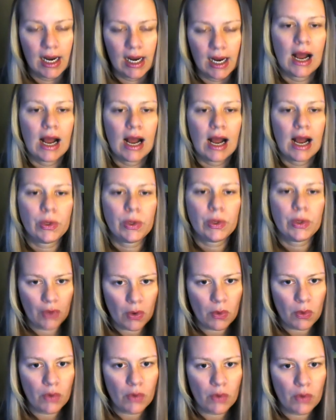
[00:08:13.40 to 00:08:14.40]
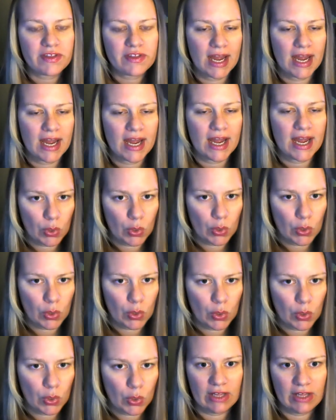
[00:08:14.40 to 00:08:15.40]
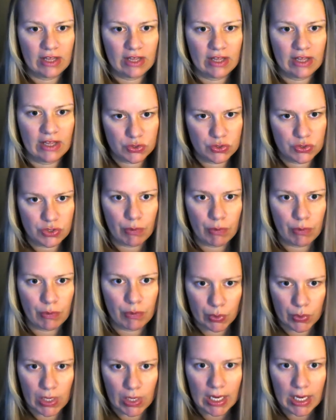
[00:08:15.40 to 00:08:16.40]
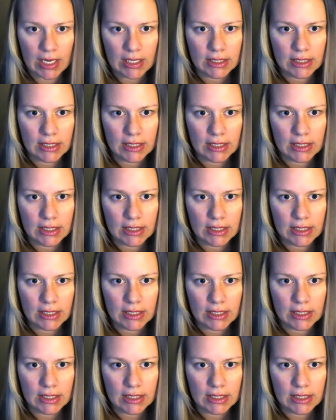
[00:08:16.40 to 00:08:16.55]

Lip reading: We will go over that more in detail as you start recruiting.